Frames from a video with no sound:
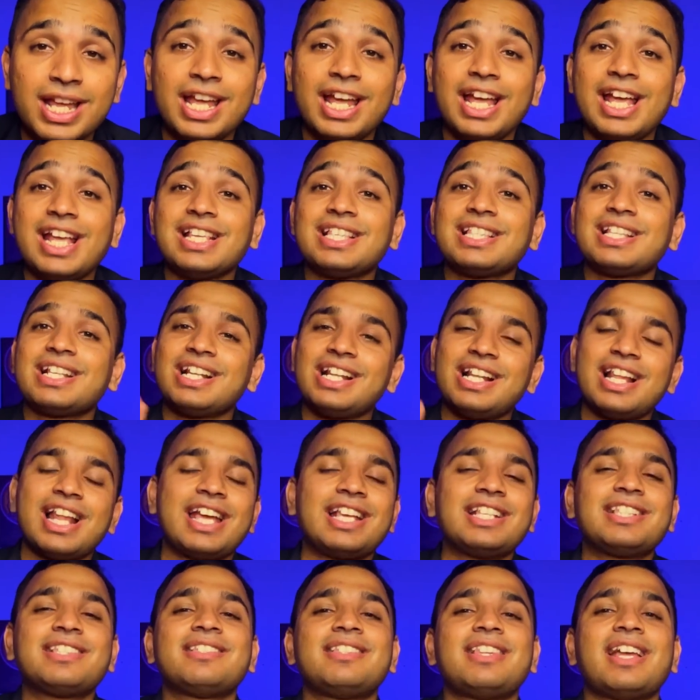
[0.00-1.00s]
is
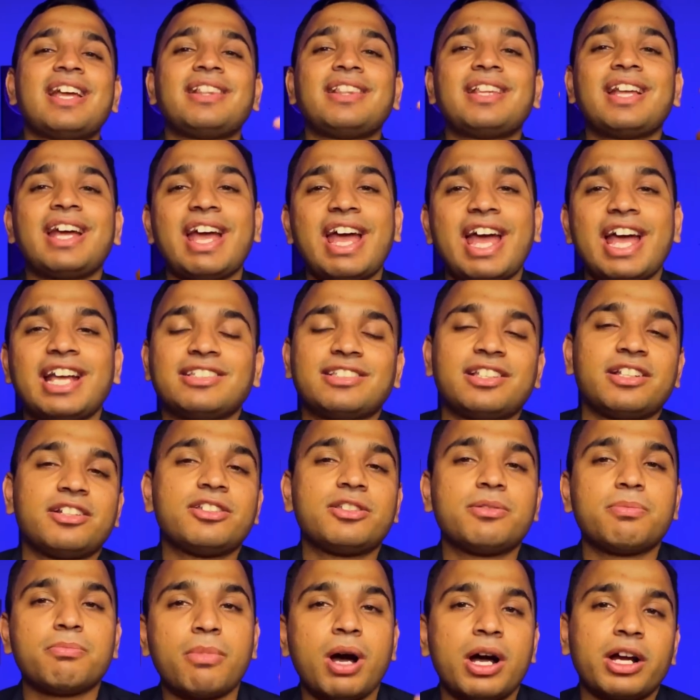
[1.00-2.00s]
less than the
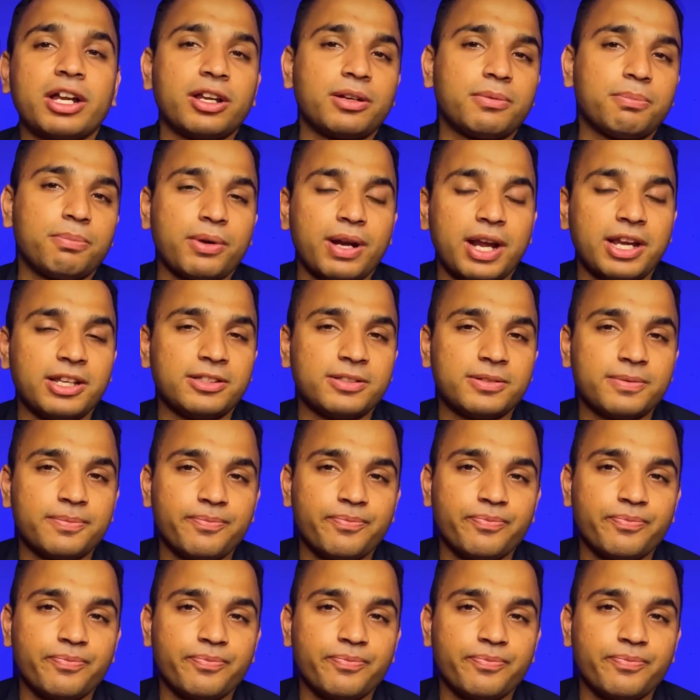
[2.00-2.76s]
asset's market price.